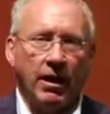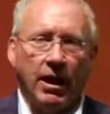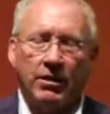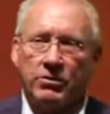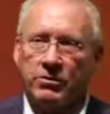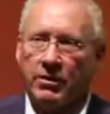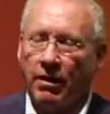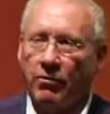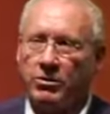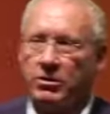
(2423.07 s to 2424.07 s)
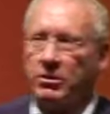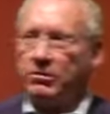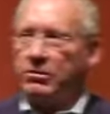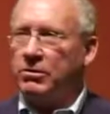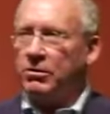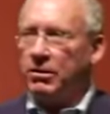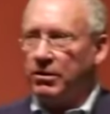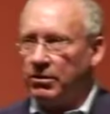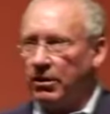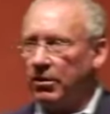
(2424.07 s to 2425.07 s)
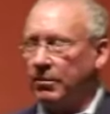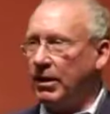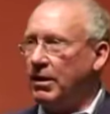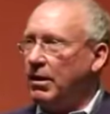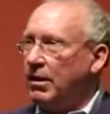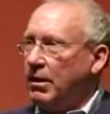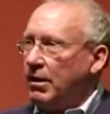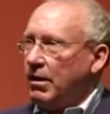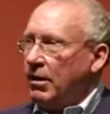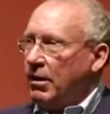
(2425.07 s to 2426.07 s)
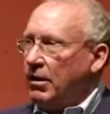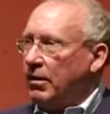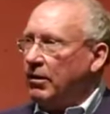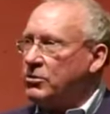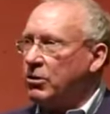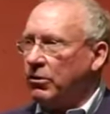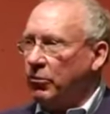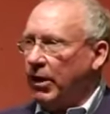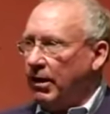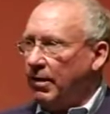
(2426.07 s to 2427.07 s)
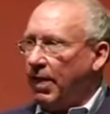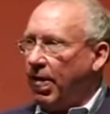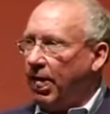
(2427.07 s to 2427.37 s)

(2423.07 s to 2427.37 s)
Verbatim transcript: I want you to hear me in a concerned way.